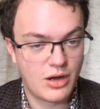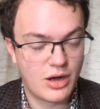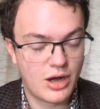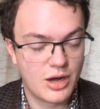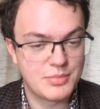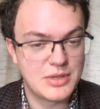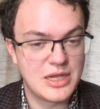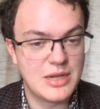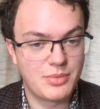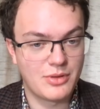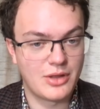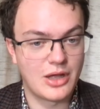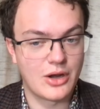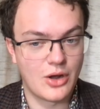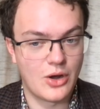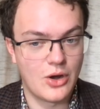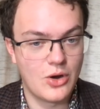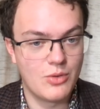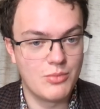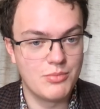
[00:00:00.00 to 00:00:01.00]
on people
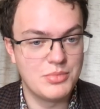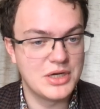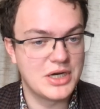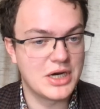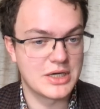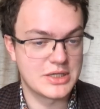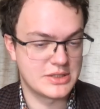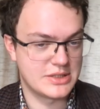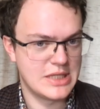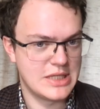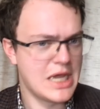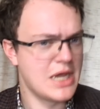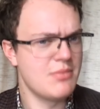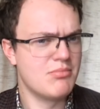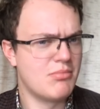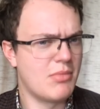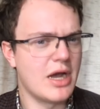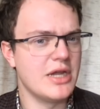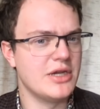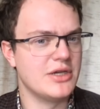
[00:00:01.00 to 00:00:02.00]
at home because they
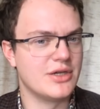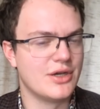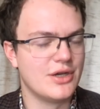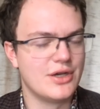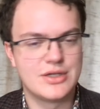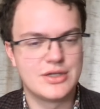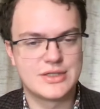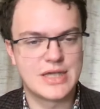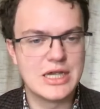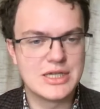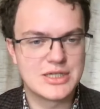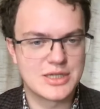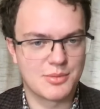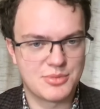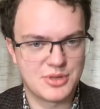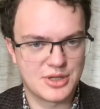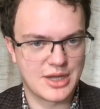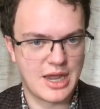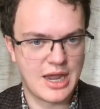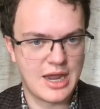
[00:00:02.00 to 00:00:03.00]
might say
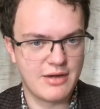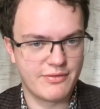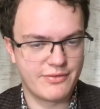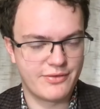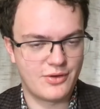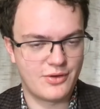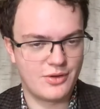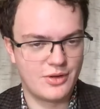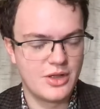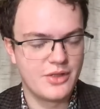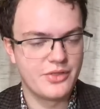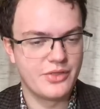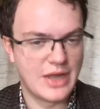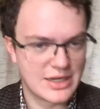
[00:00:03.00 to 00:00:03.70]
something hateful.